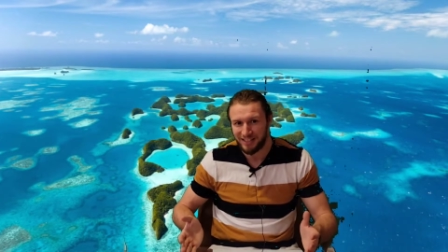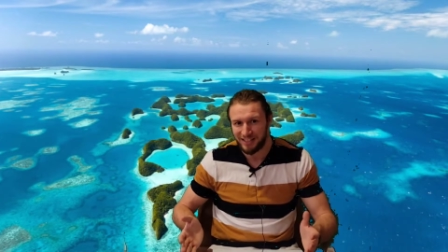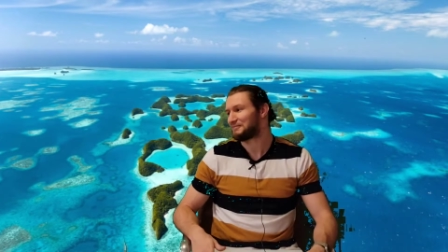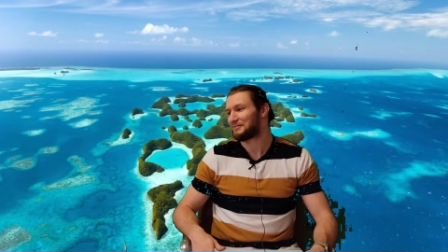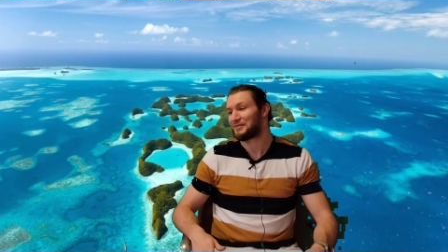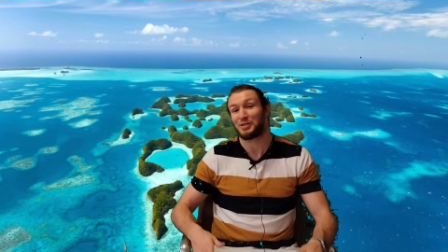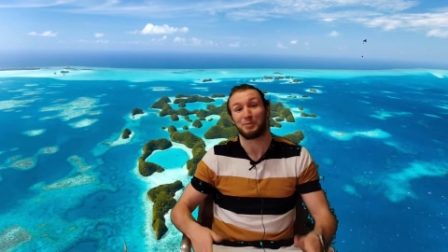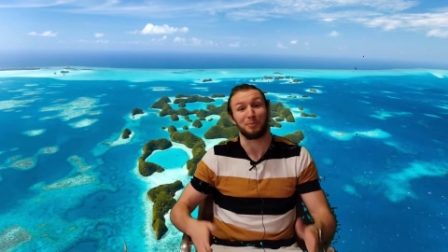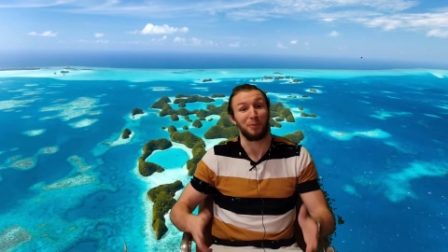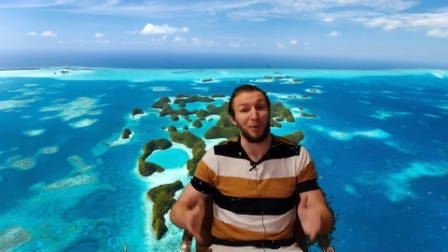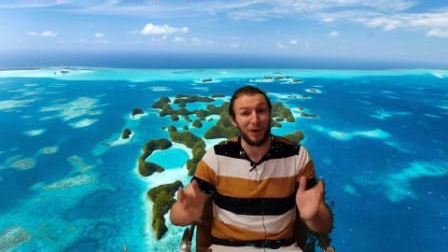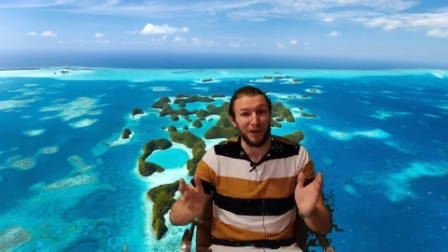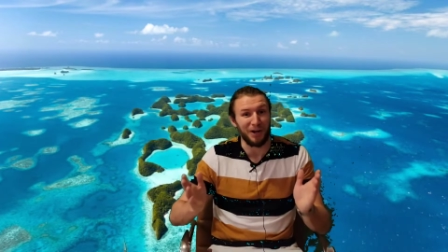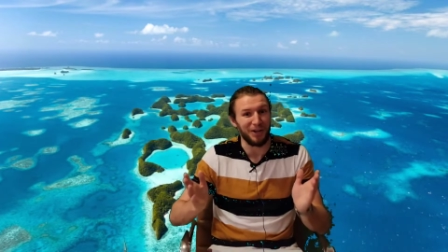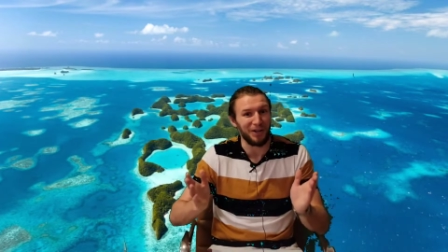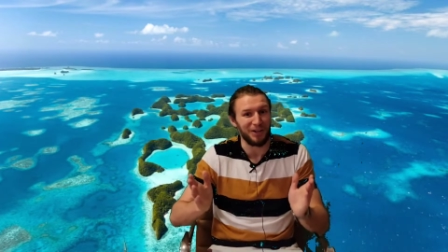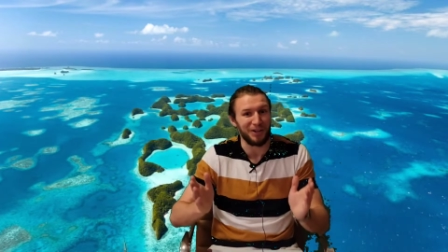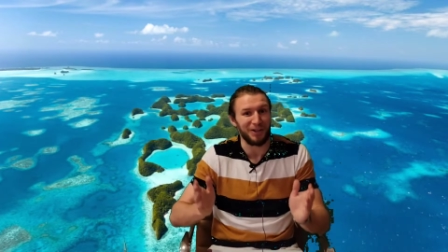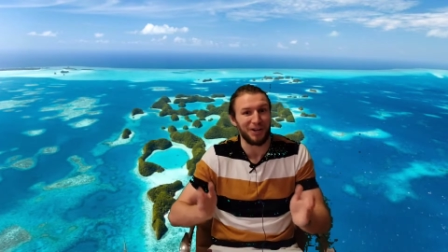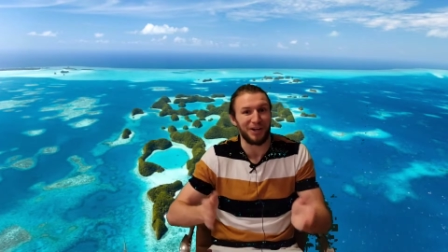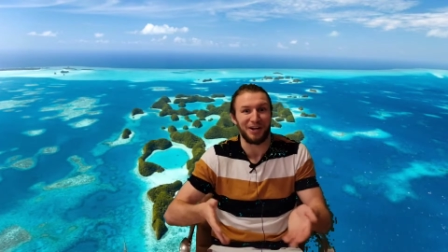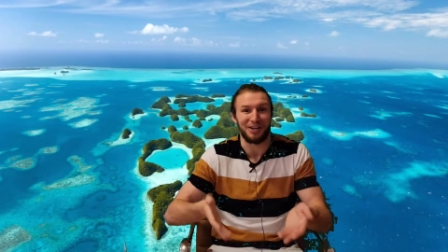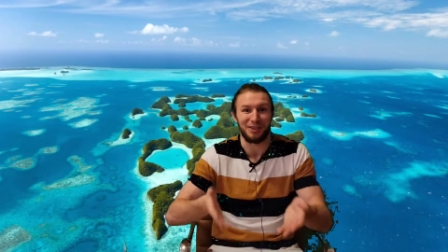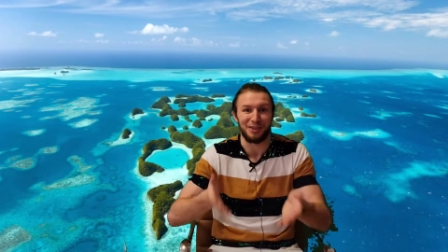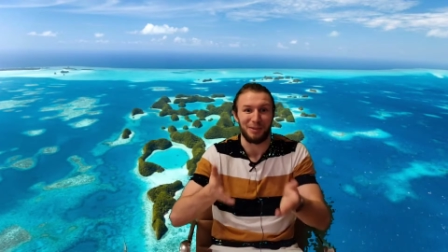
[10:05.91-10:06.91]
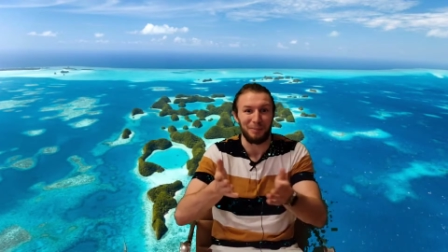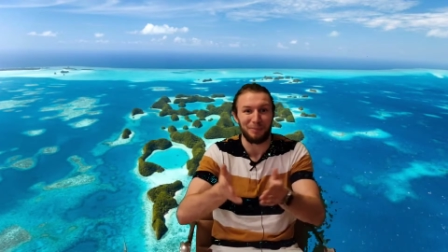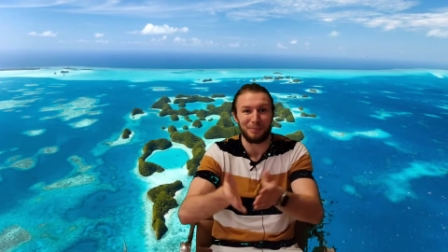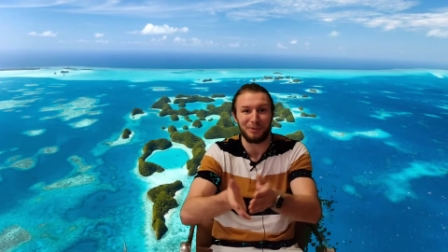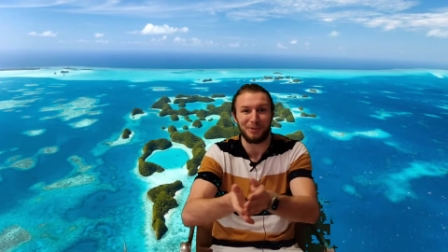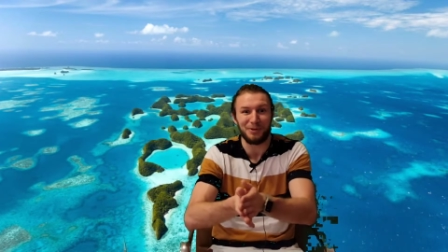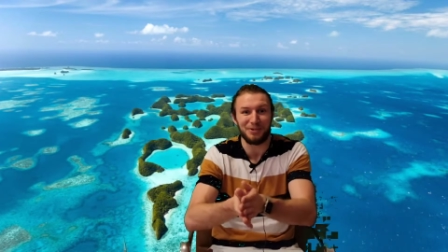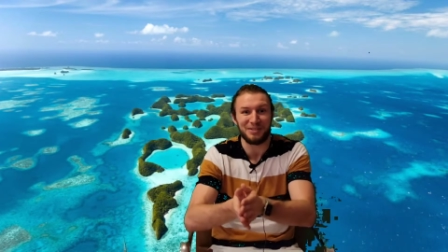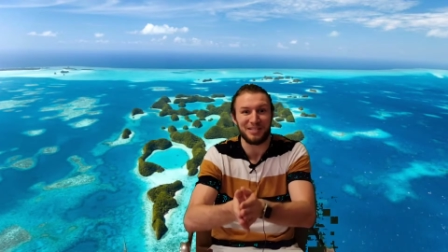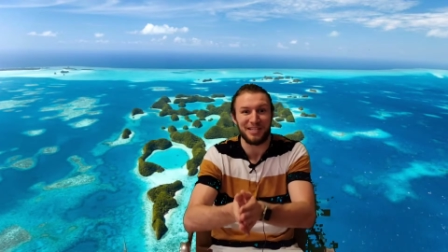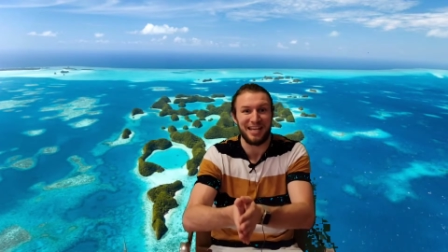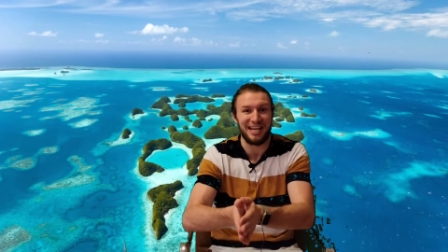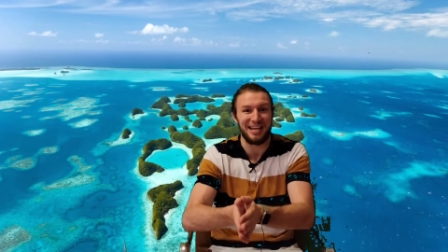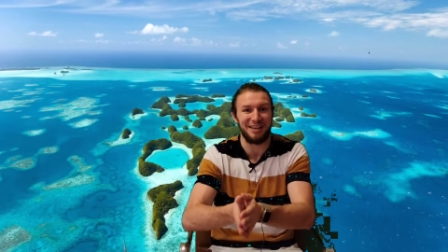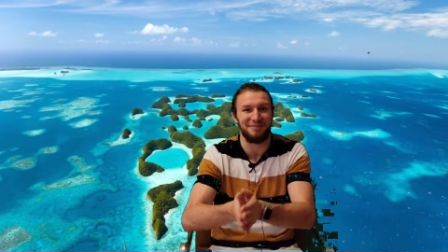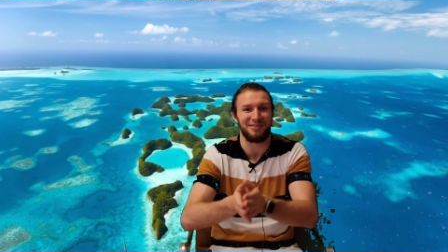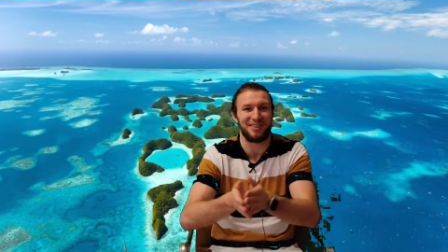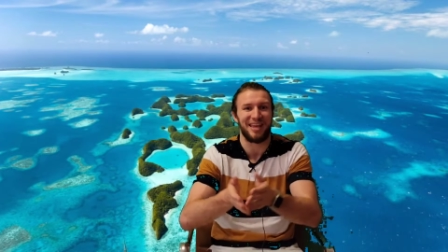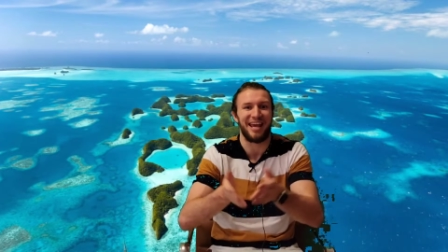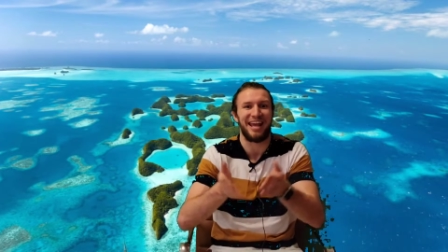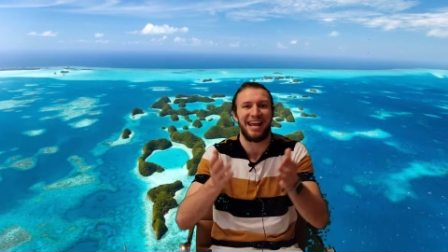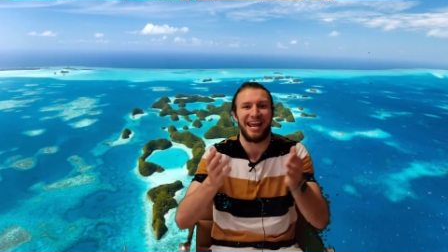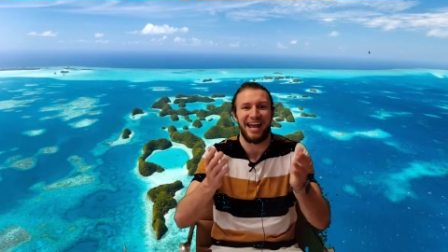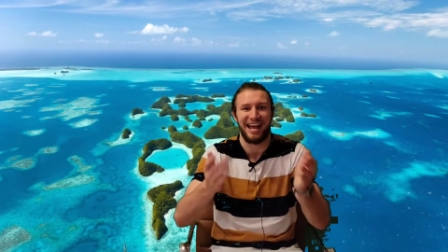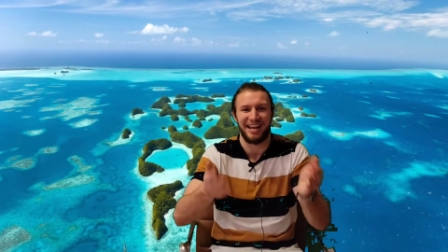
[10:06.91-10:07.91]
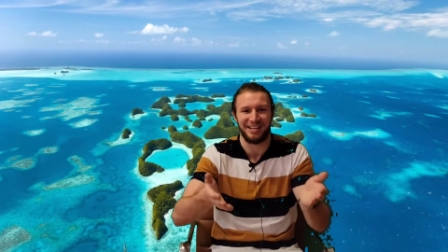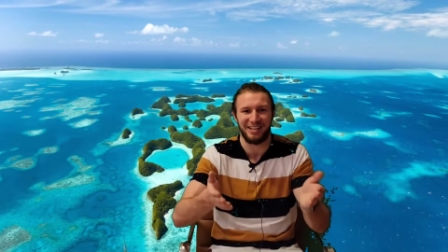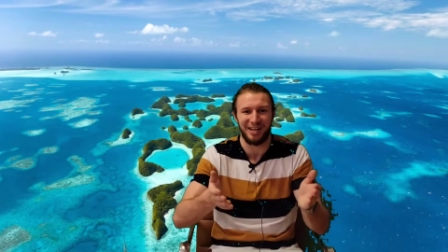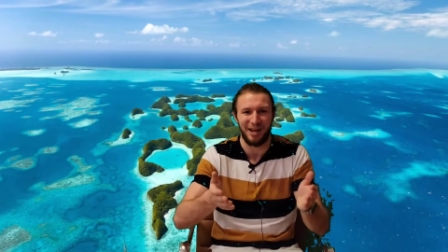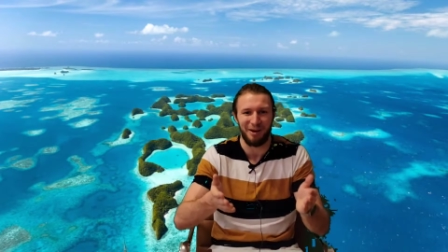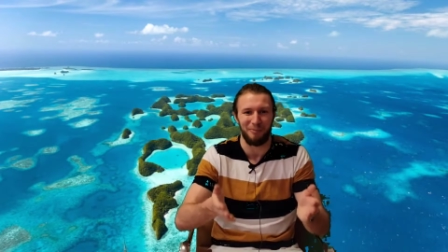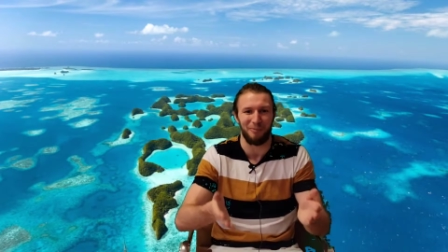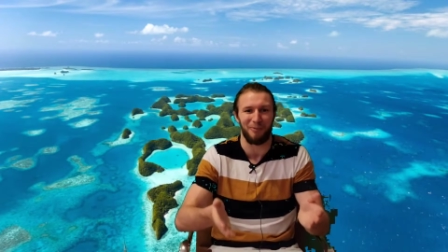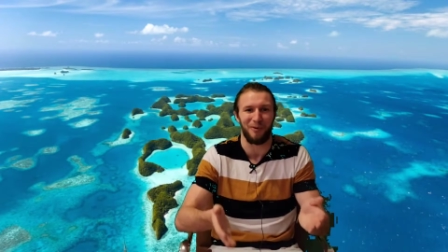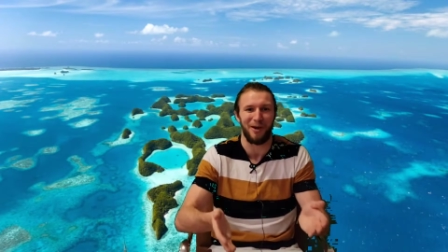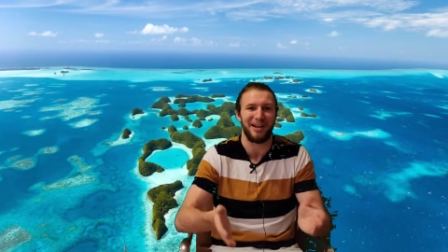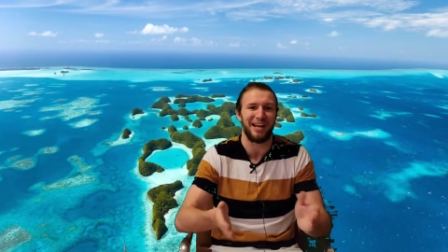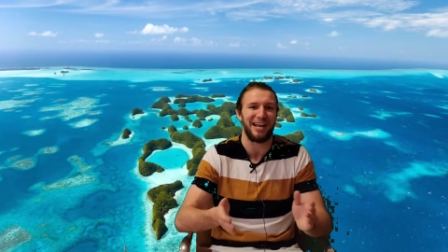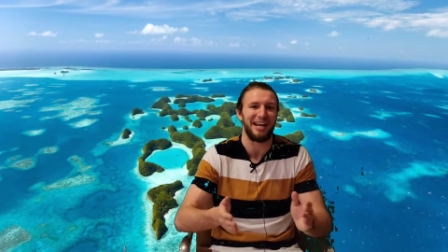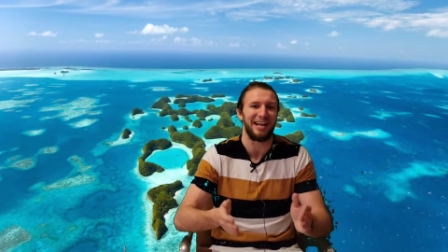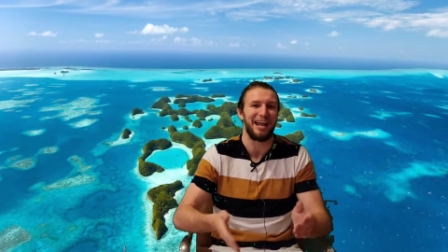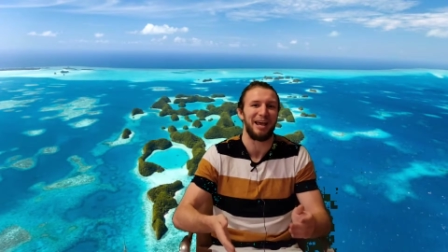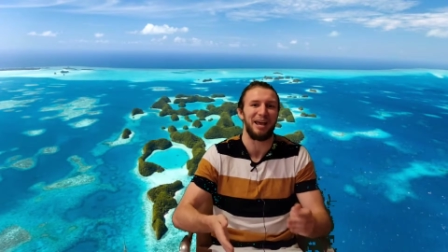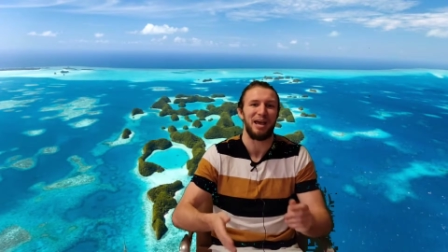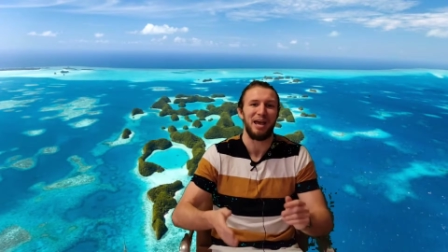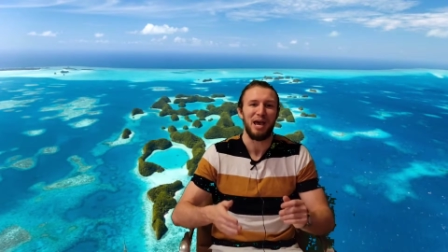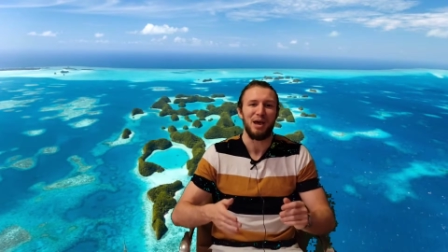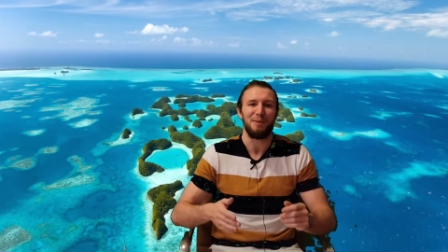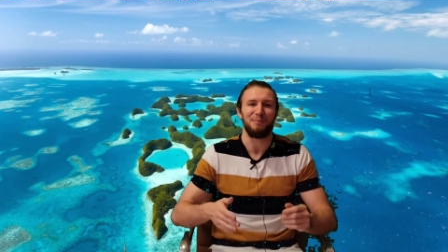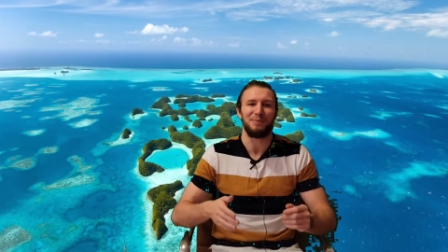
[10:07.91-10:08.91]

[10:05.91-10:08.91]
Spoiler alert, the blue team, they end up winning it